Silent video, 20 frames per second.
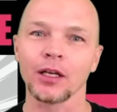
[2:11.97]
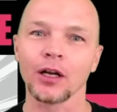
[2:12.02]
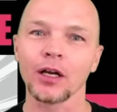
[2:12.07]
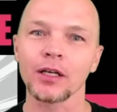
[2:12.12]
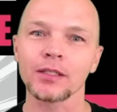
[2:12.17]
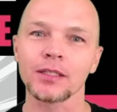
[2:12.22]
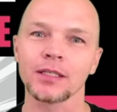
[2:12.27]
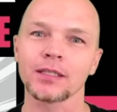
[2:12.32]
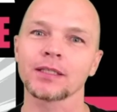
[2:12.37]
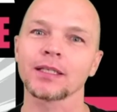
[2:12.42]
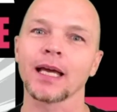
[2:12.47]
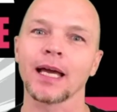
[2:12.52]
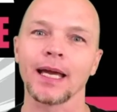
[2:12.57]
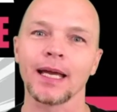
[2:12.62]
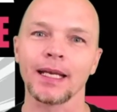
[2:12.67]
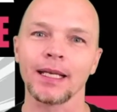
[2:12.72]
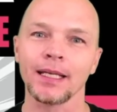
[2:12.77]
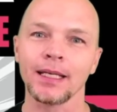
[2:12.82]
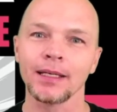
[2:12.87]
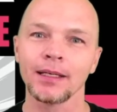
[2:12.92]
our
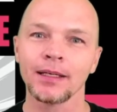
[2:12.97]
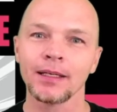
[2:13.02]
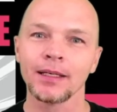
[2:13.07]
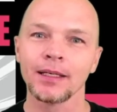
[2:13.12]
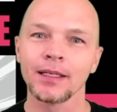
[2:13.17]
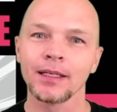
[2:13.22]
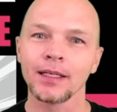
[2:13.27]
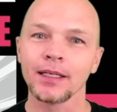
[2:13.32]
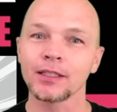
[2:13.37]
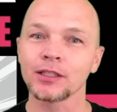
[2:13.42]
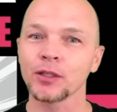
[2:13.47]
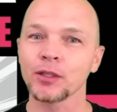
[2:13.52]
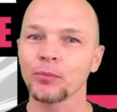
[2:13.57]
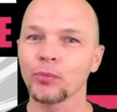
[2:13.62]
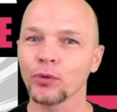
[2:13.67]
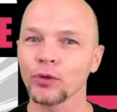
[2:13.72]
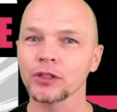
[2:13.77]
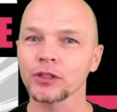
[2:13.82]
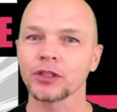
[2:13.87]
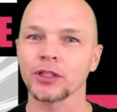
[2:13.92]
society is
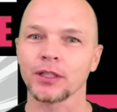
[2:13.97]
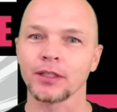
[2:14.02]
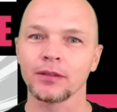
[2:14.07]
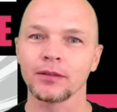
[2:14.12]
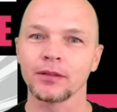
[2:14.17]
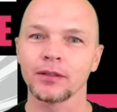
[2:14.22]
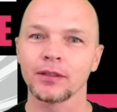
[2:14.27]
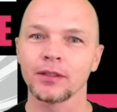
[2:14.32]
abortion.